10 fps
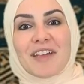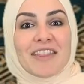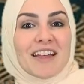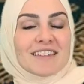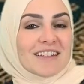
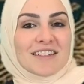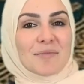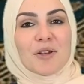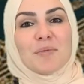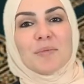And that's because
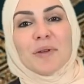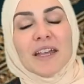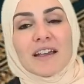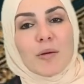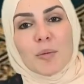I'm a human
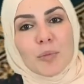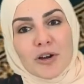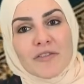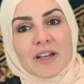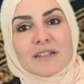being, I'm
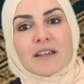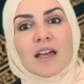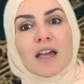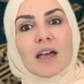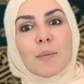imperfect.
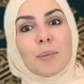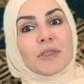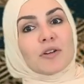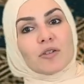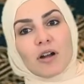
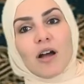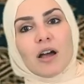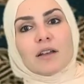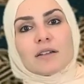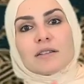But the
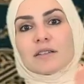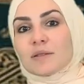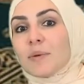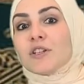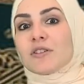Quran is the
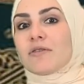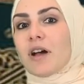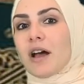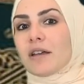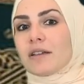speech of
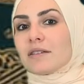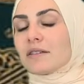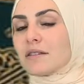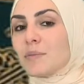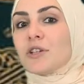God. It's
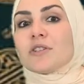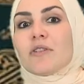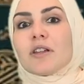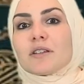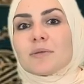the speech of
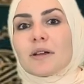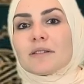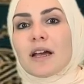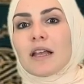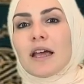Allah subhanahu
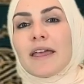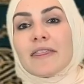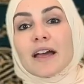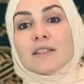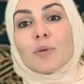wa ta'ala, and
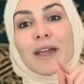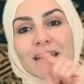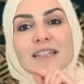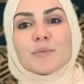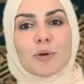that's why
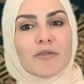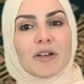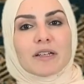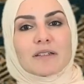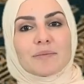it's
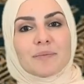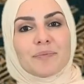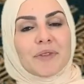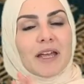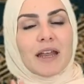perfect.
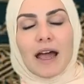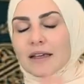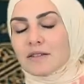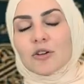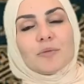It
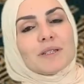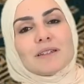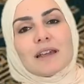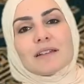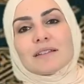has no
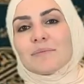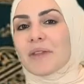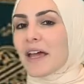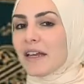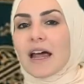mistakes
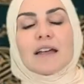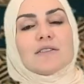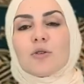and it has